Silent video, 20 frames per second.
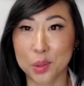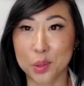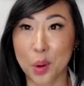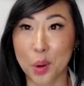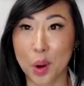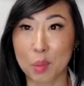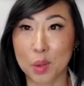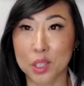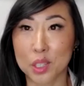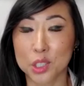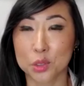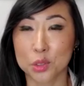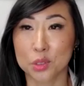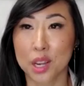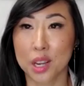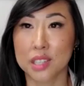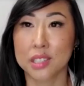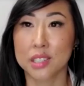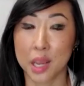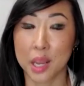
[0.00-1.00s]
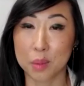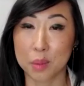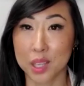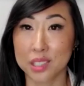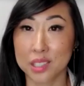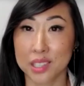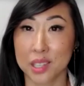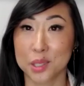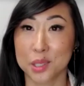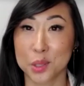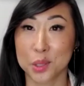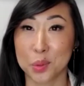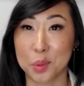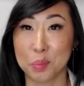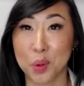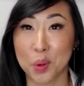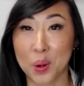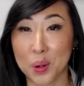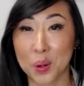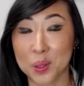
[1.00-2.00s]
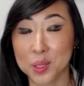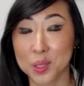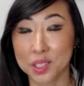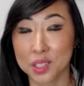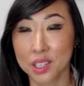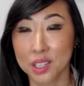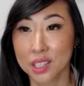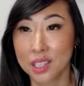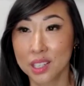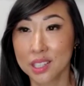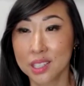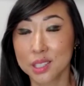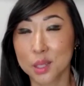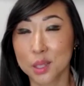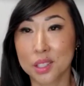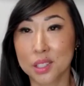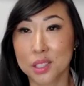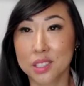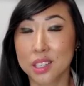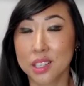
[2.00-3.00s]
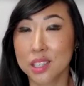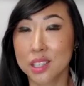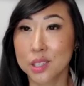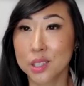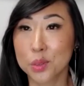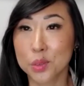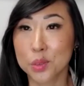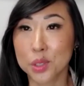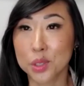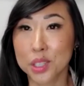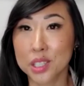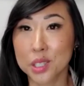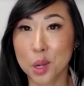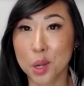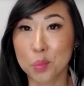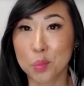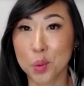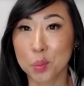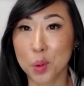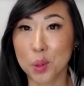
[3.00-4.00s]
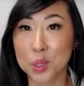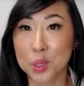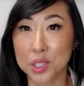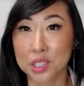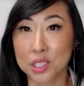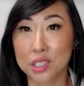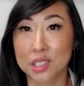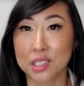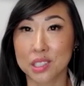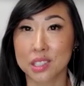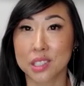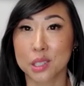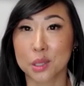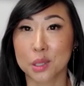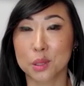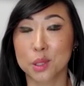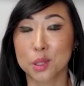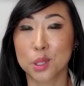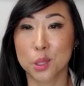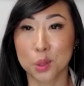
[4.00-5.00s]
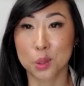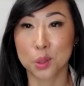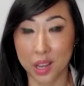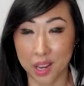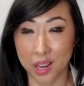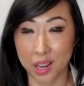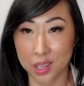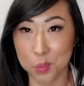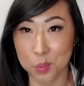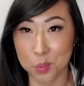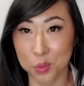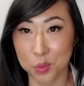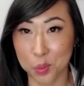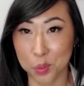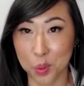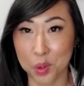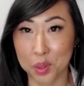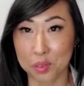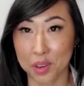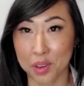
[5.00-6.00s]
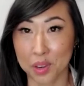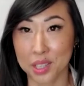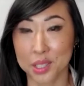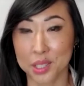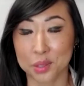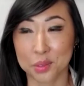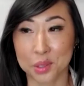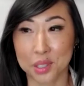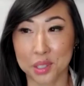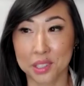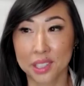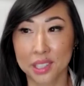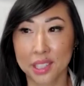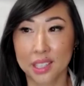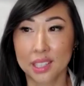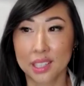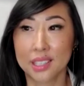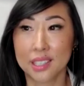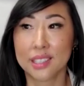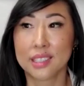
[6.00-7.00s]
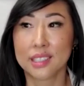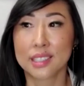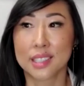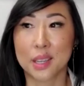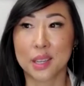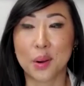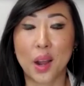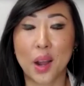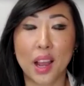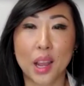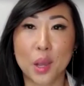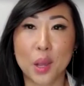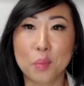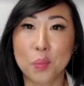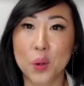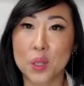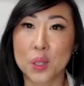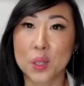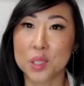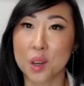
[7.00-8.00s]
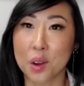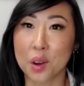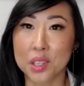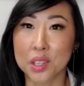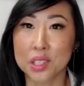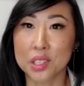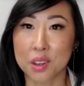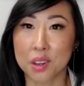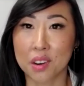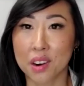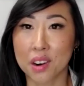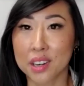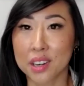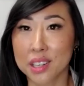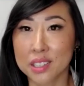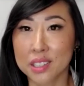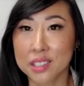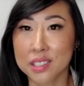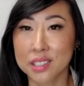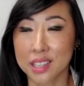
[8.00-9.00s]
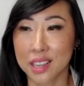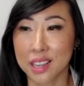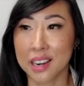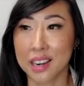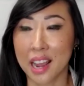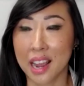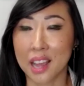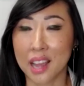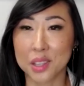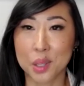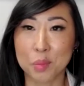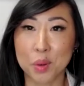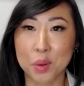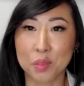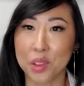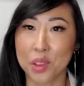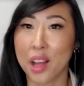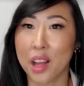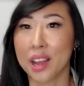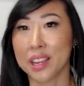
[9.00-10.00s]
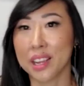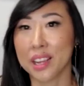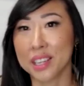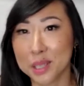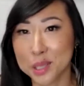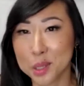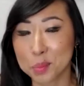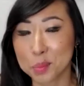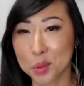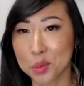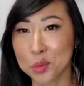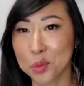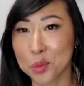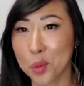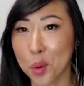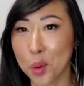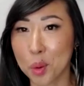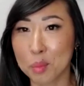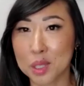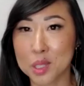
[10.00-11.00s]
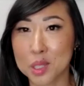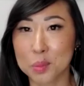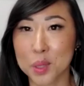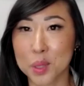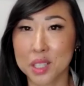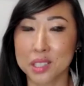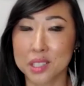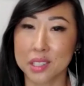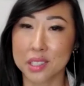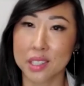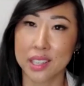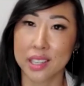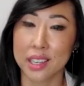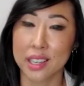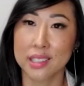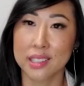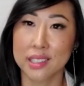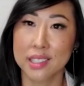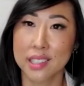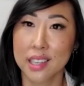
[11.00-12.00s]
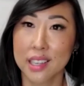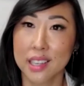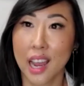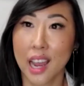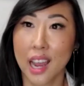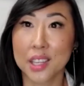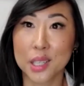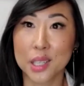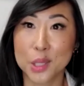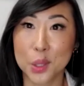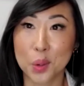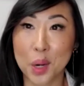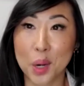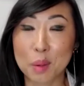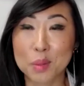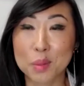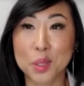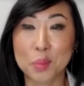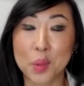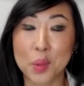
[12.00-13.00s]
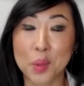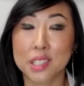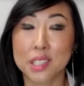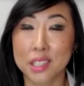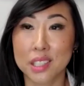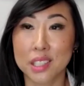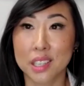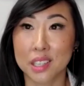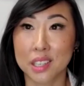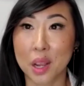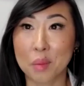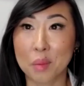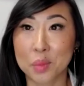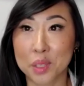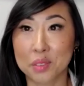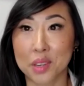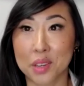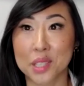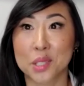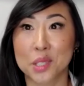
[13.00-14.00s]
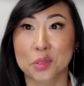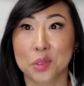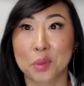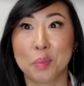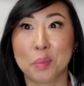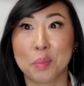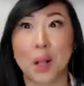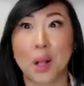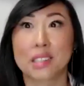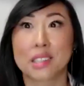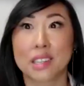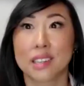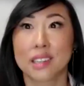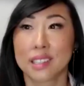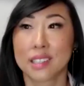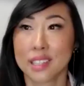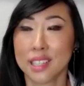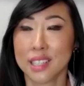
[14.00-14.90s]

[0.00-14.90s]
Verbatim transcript: know how much red tape they tend to impose. So the city didn't release our promotions until two days before the festival. So I had booked all these artists and had them fly in to perform and speak to the kids. And they showed up to basically an empty festival plaza.